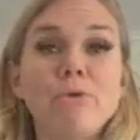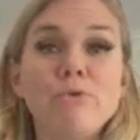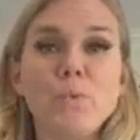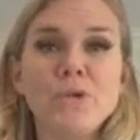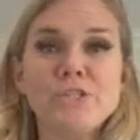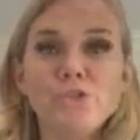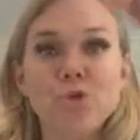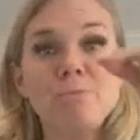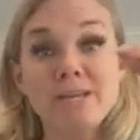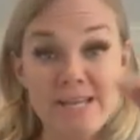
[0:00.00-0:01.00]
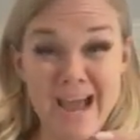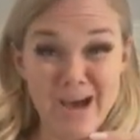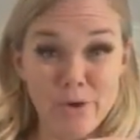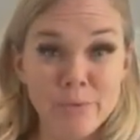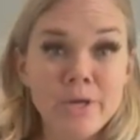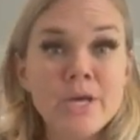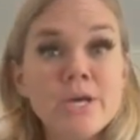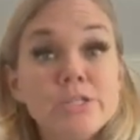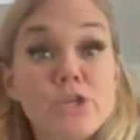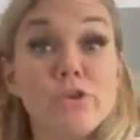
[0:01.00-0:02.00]
If we want to zoom in now
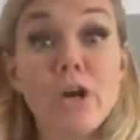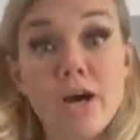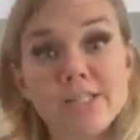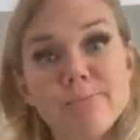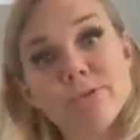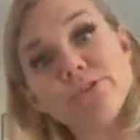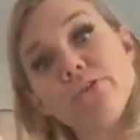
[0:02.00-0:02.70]
to the Gospels.